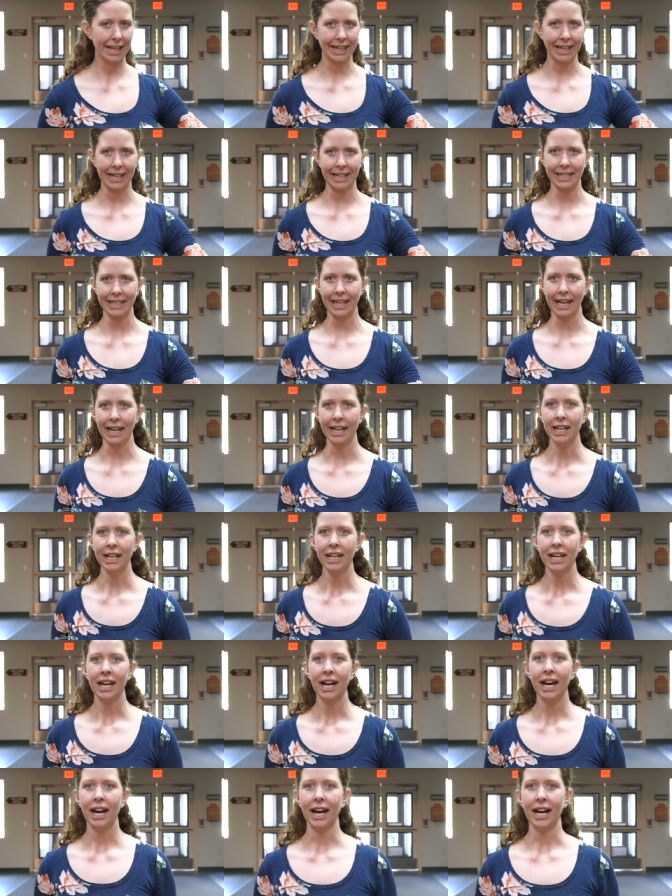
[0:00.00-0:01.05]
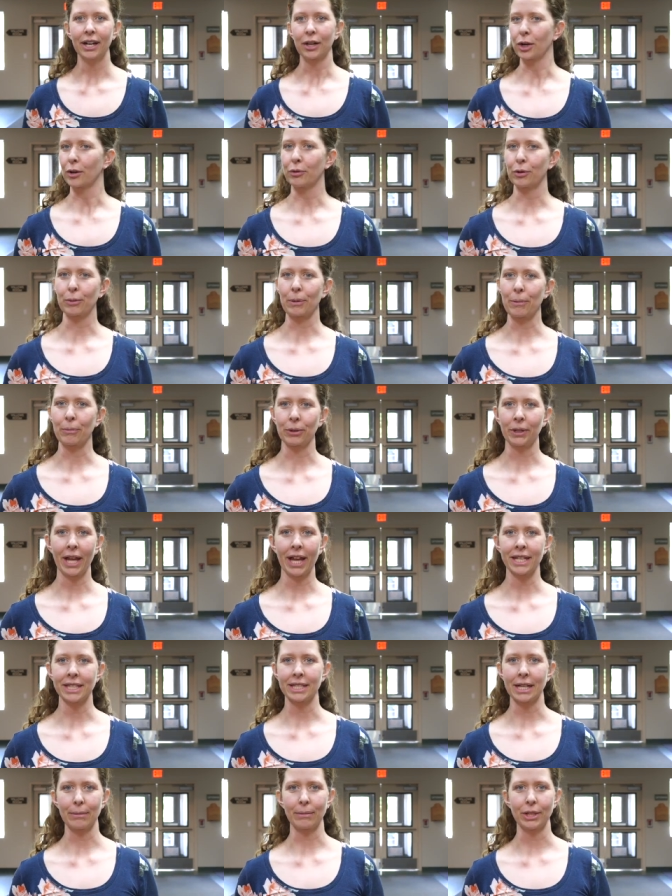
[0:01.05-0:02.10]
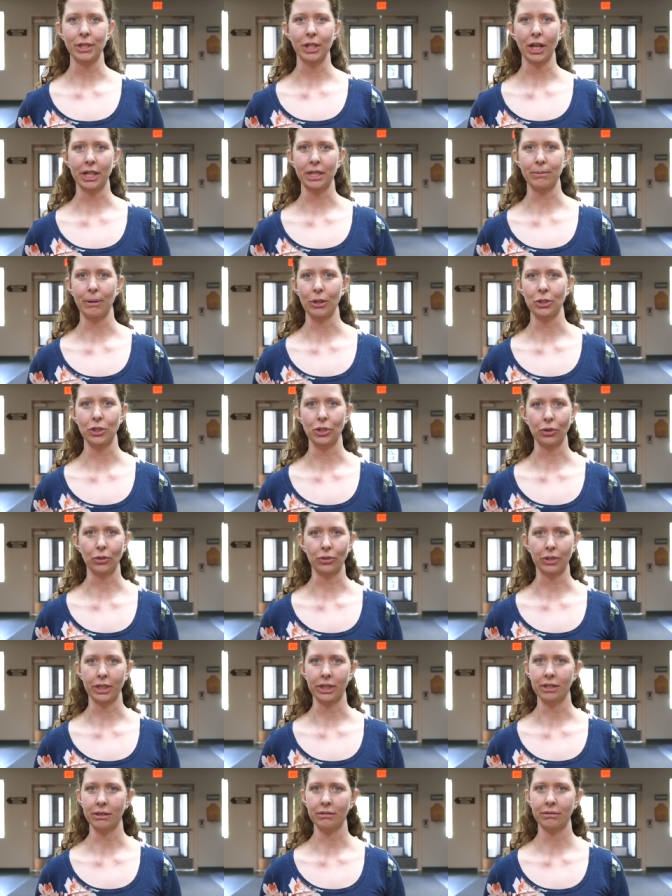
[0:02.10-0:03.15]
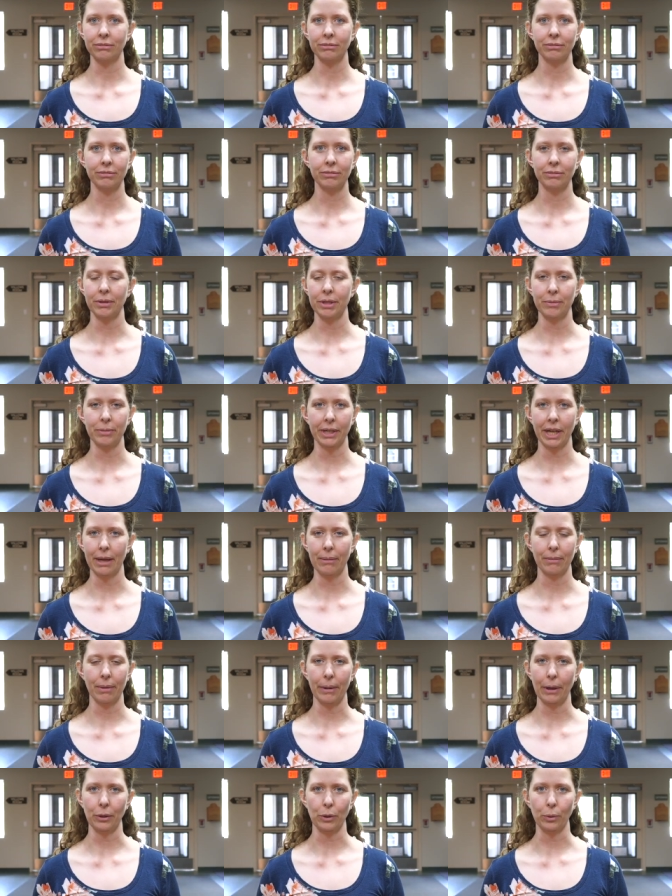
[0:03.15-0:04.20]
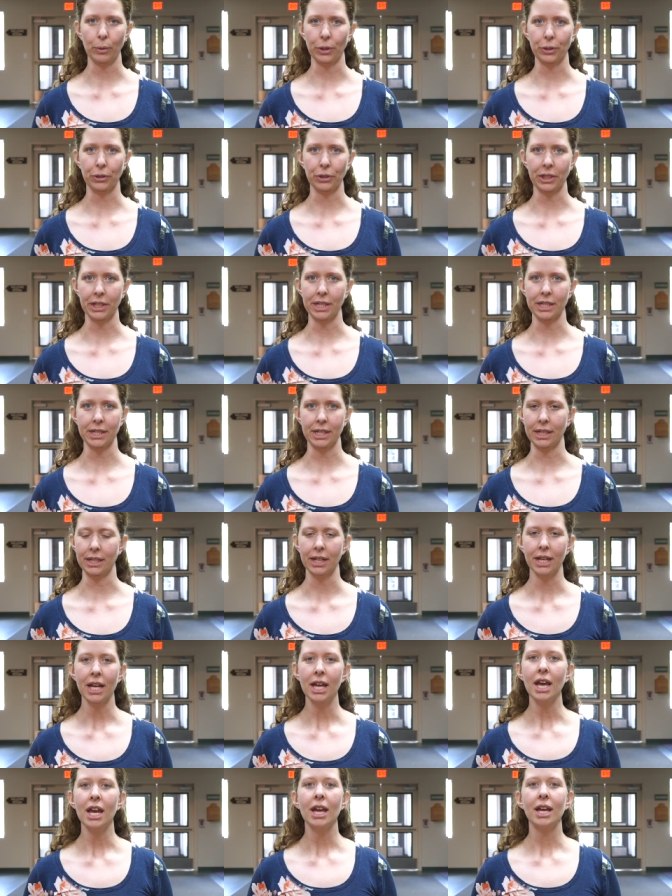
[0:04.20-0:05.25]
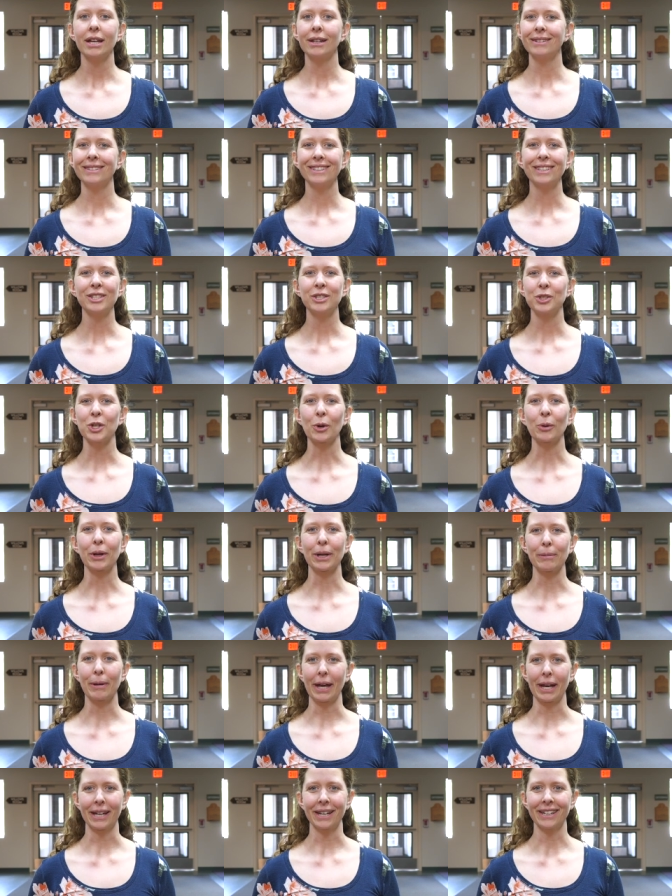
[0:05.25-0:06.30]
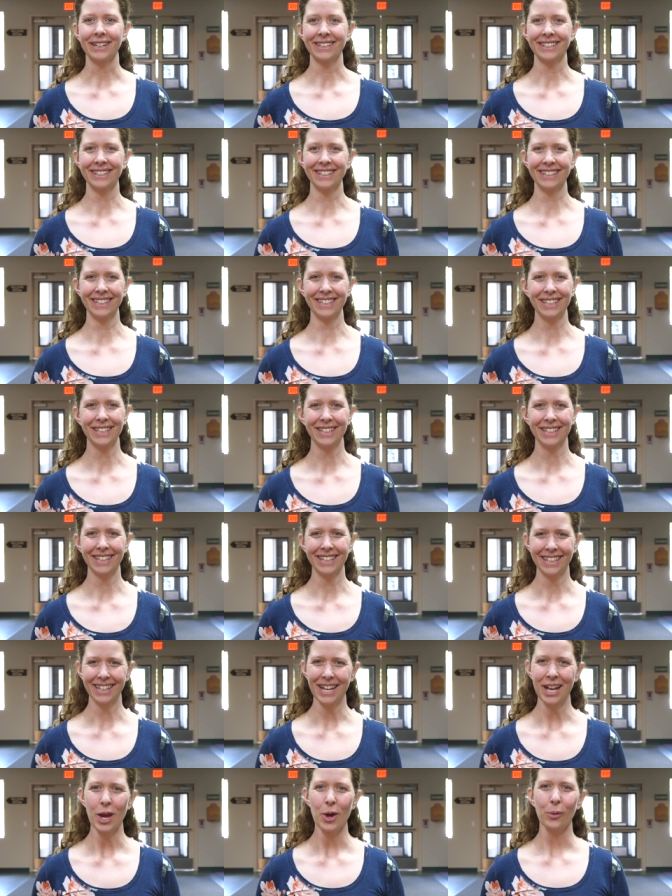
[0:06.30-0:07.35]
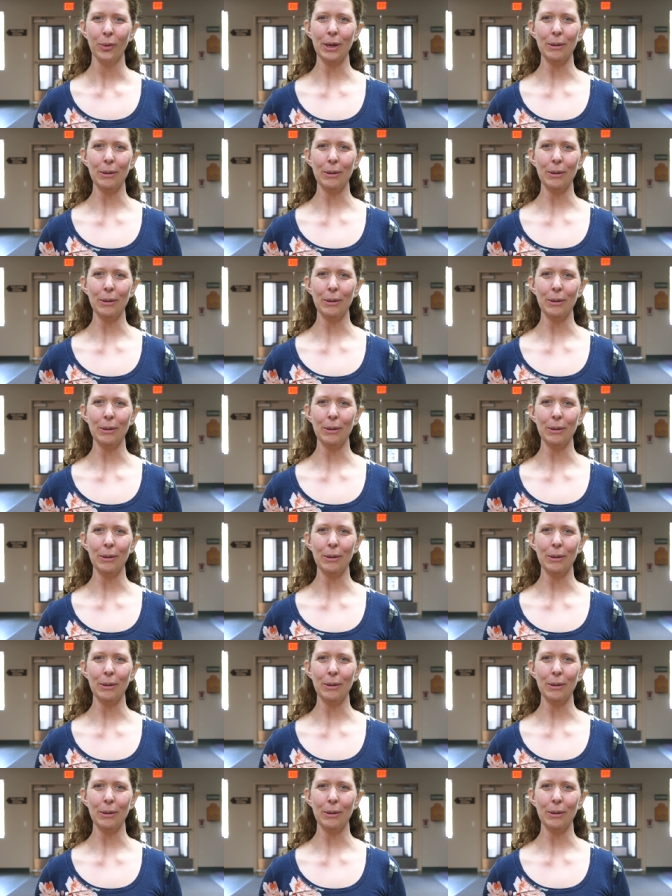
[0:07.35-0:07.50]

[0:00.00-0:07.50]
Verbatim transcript: it. I got it. Yeah. Uh, I don't know if you remember last time he talked about children. It became about the wilderness and Listen, don't worry about it.